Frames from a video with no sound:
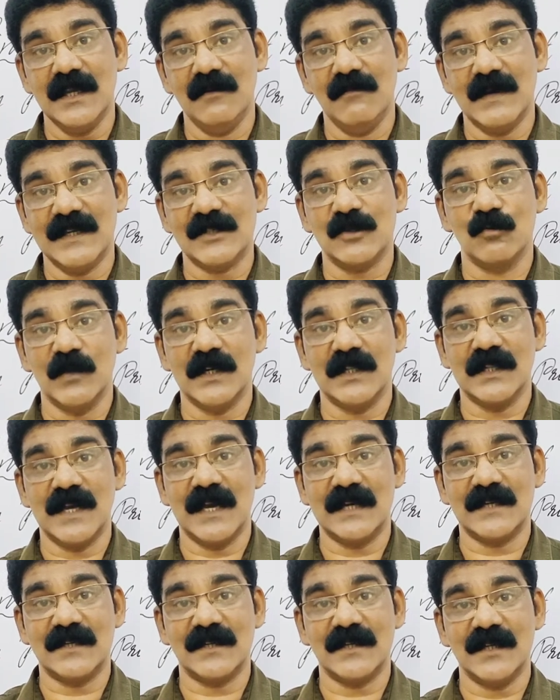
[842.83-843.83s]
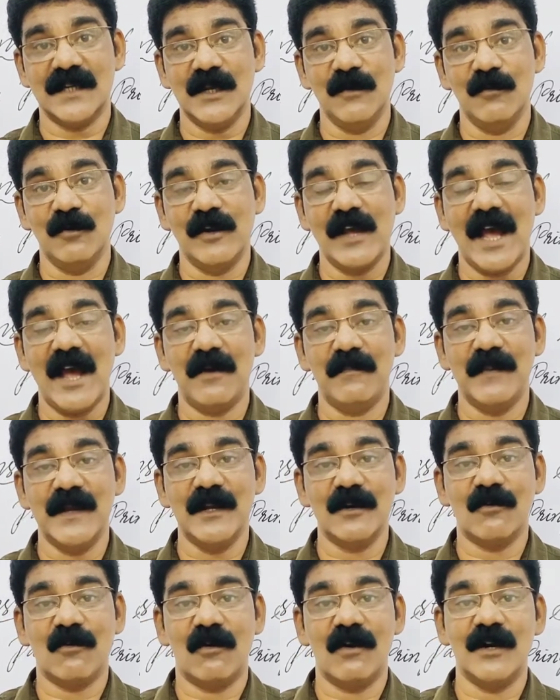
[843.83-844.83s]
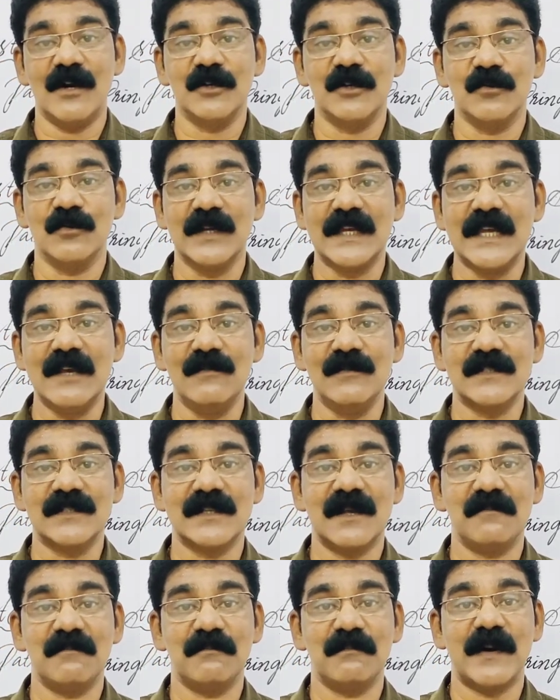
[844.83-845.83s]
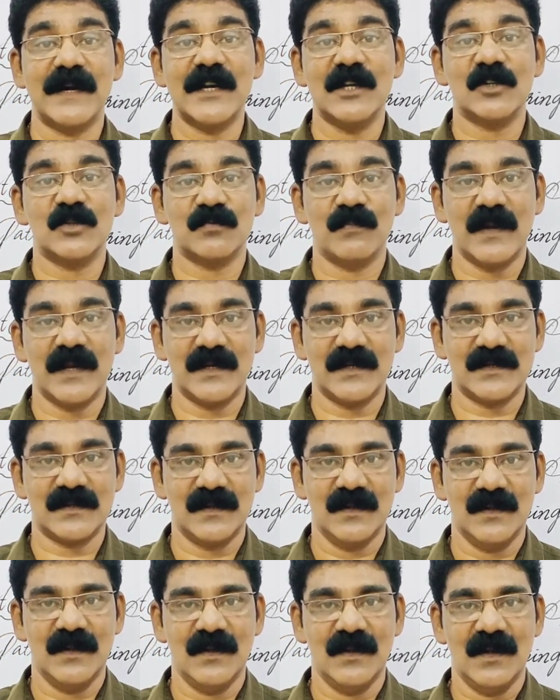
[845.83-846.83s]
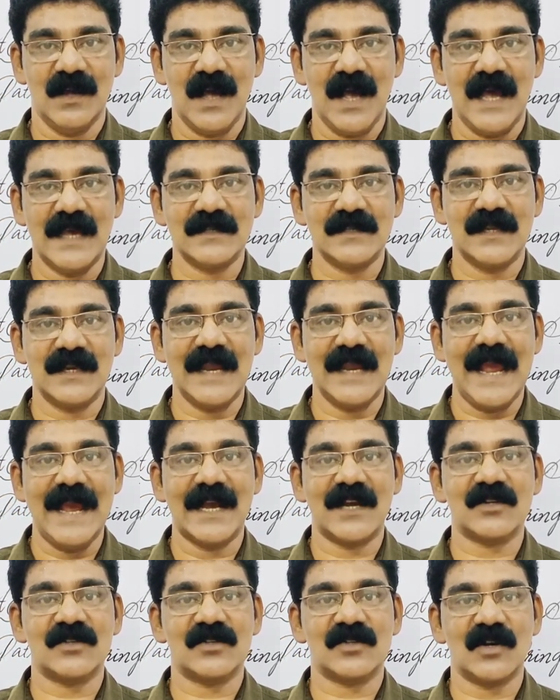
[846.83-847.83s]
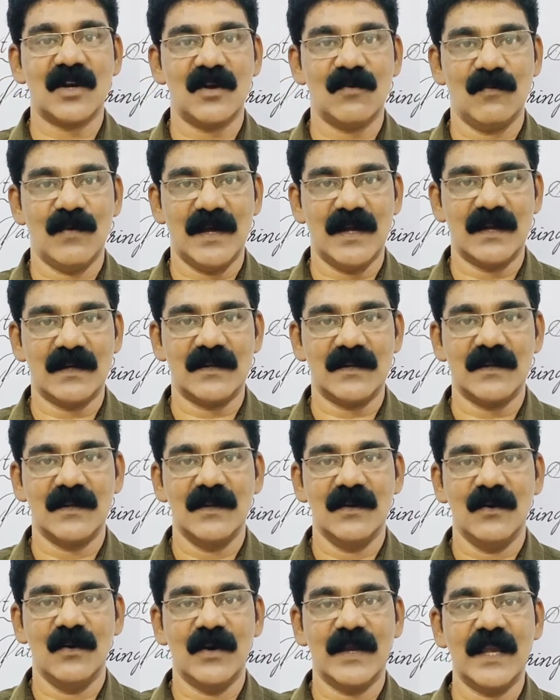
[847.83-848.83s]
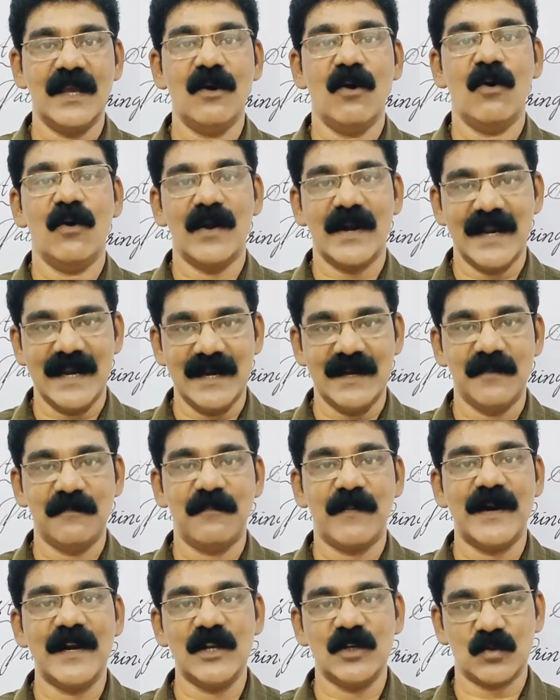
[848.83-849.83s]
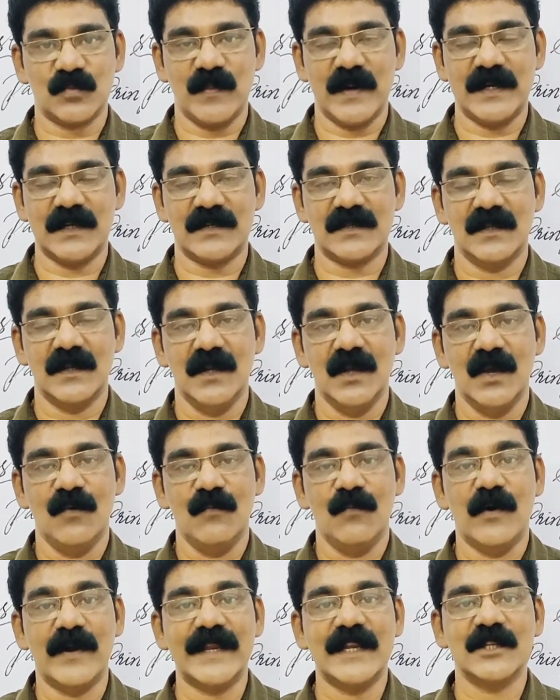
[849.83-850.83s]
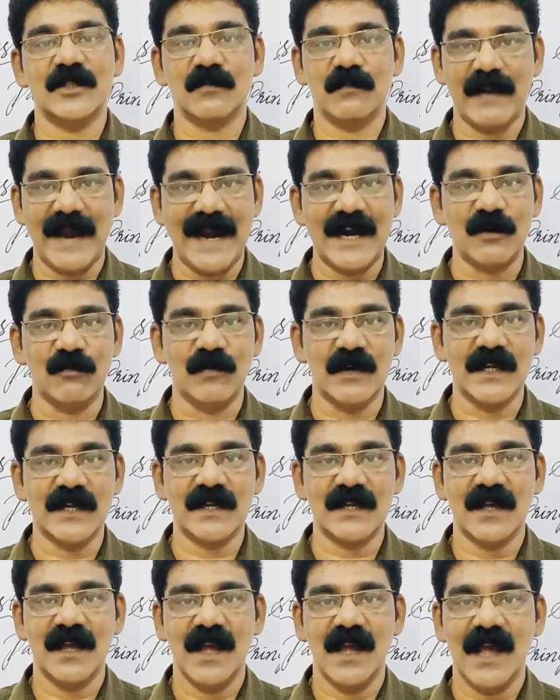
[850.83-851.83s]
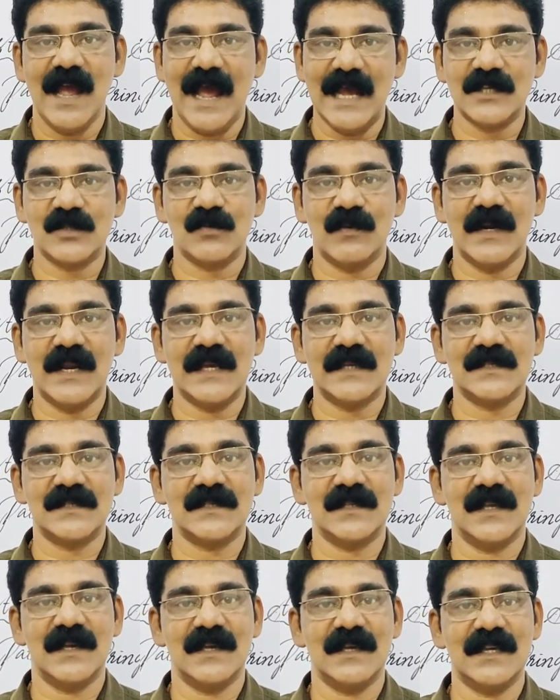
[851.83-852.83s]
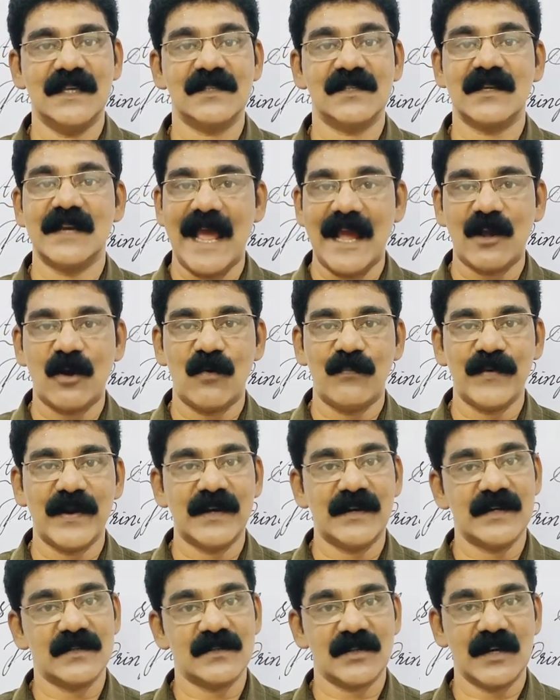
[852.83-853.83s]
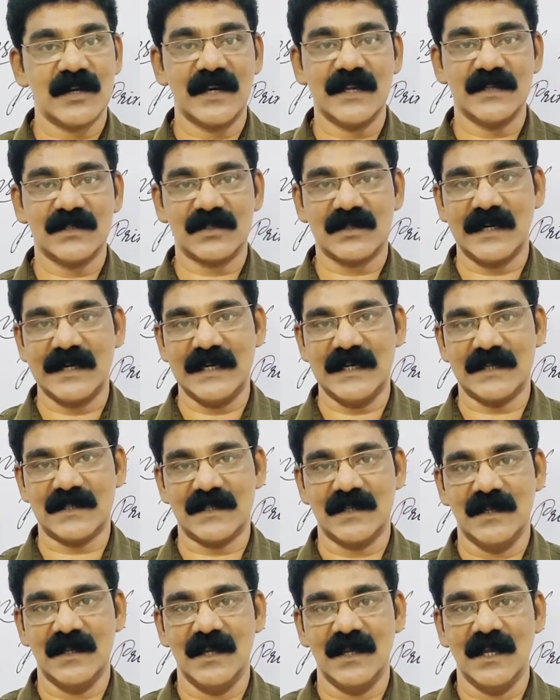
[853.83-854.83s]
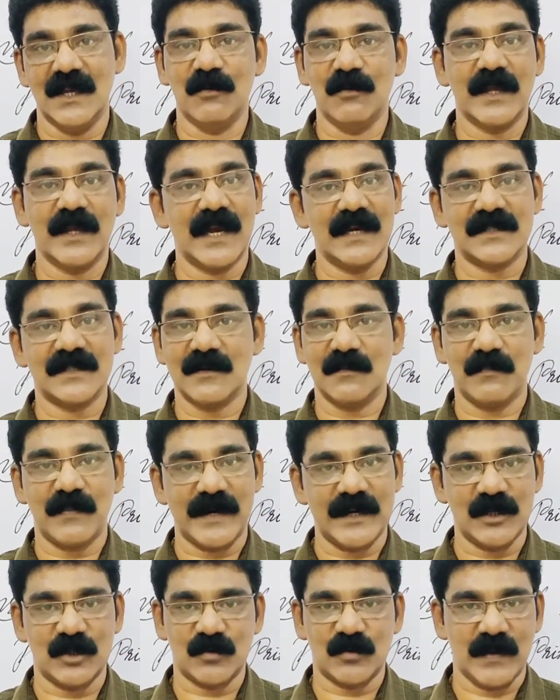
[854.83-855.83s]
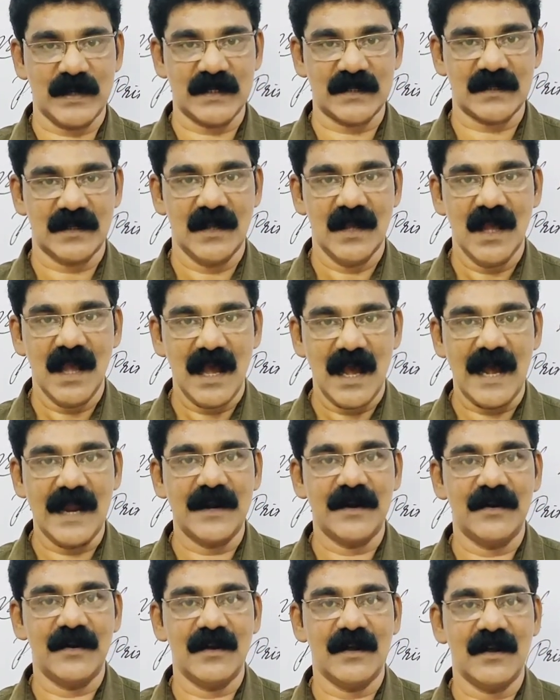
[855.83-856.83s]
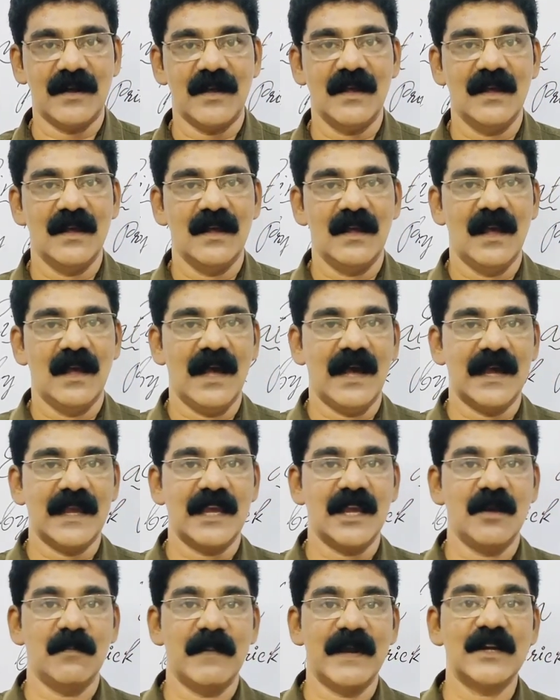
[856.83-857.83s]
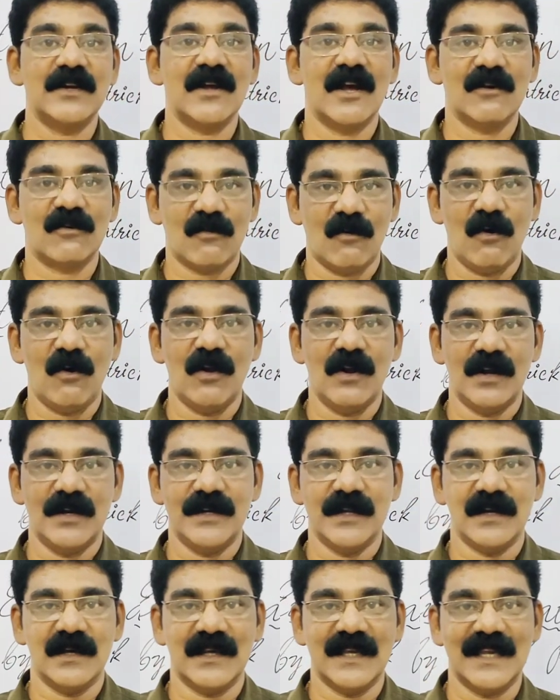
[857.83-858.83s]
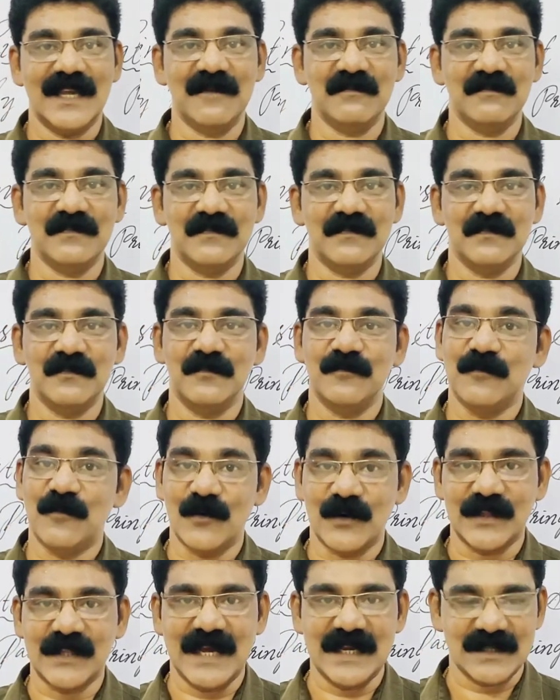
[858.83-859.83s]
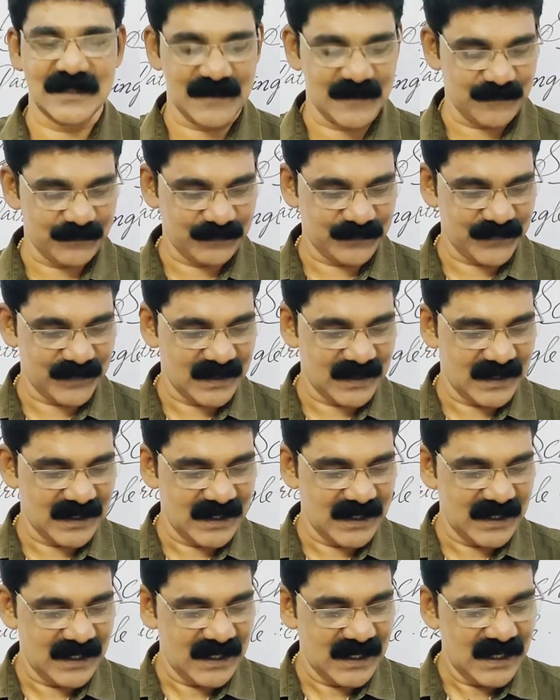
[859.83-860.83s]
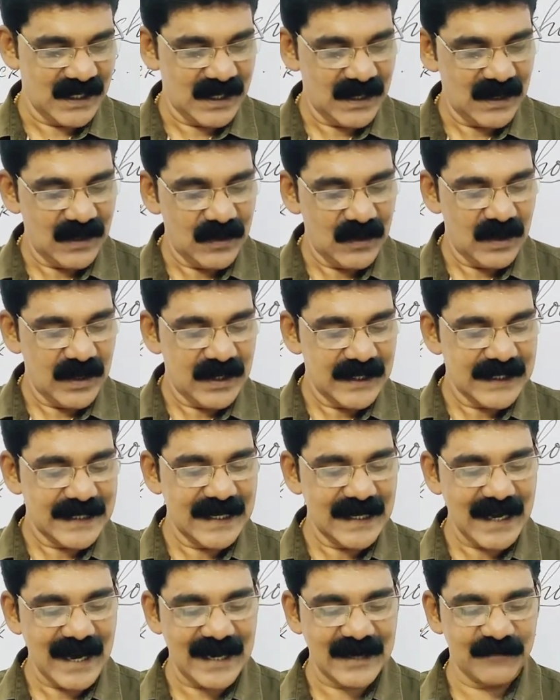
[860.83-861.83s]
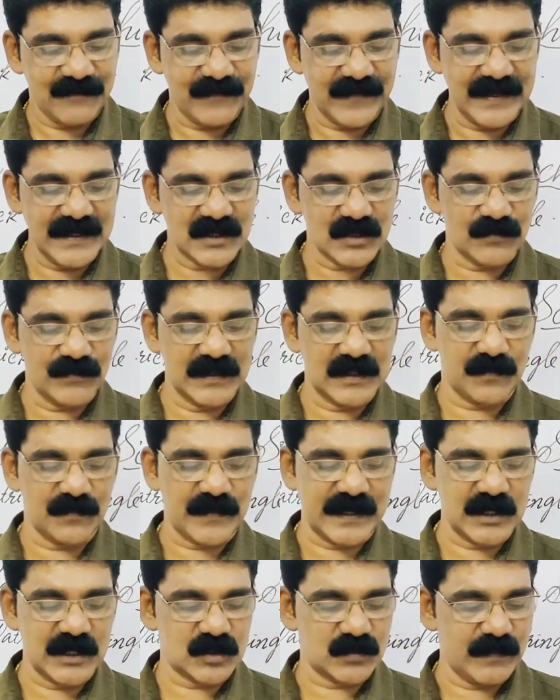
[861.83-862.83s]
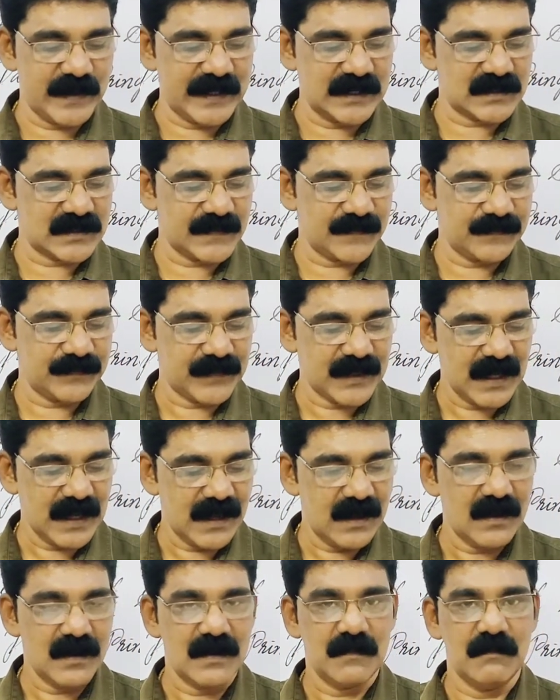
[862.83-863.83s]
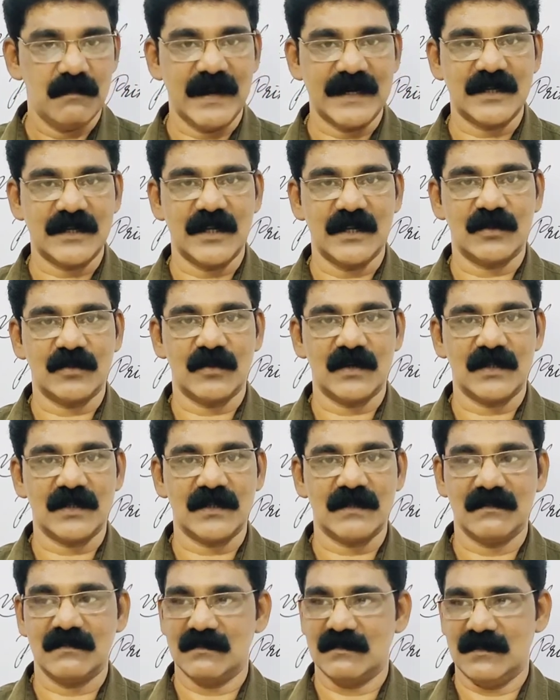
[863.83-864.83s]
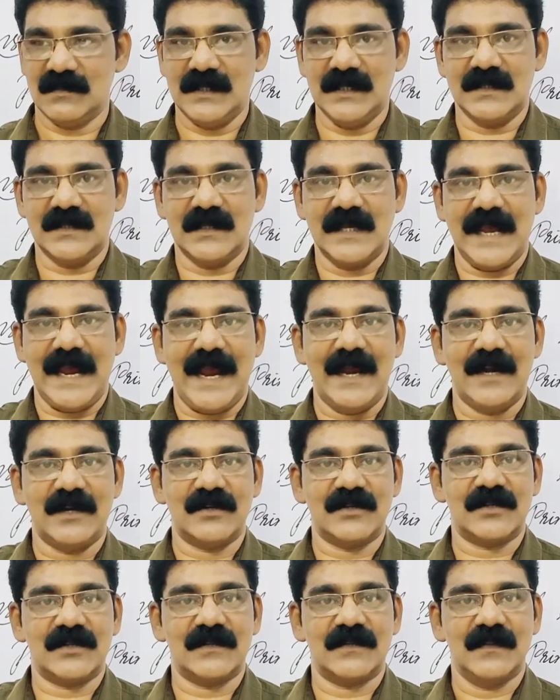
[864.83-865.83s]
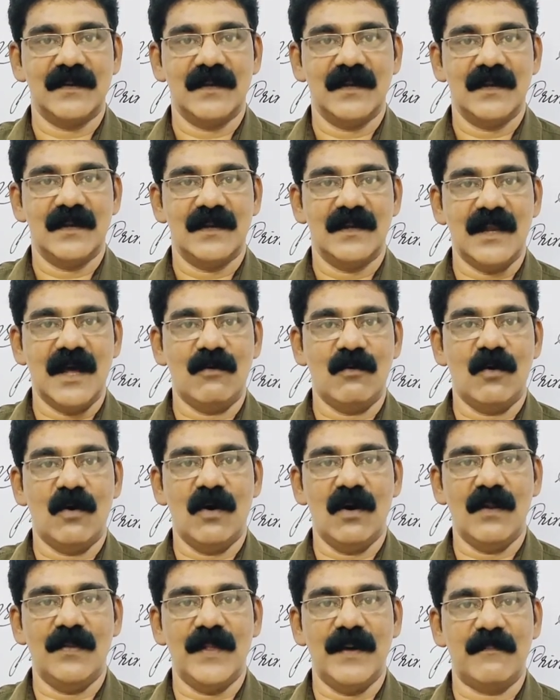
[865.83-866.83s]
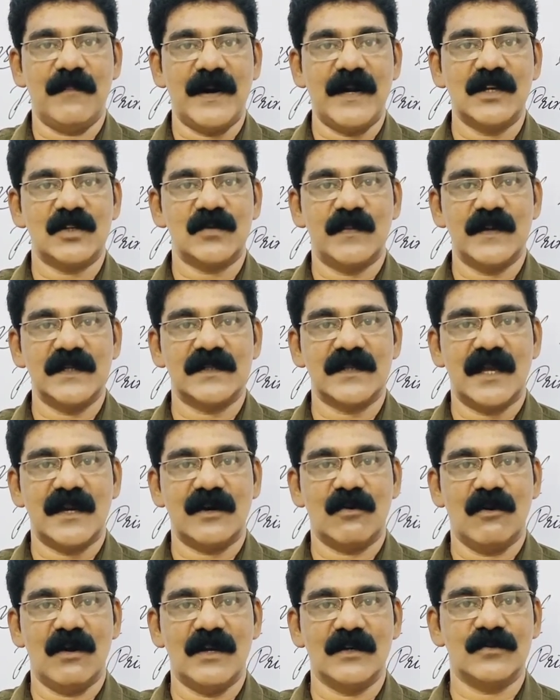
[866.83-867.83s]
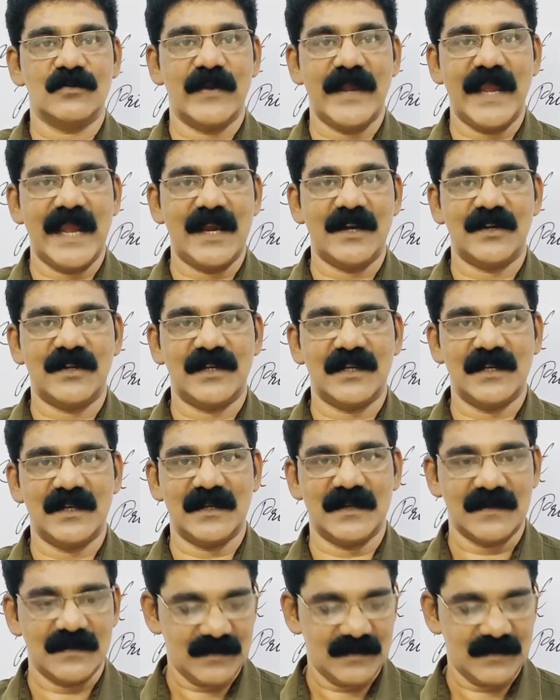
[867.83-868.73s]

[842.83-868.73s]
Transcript: was sure that he would have been called to give some punishment as an extra work, okay, or any punishment for his bad work as well as uh, his lack of interest in his studies. He would get some punishment and uh, uh, he might have called him for that. He had finished with the punishments, but he thought, this is the end. Now all the punishments are going to end here.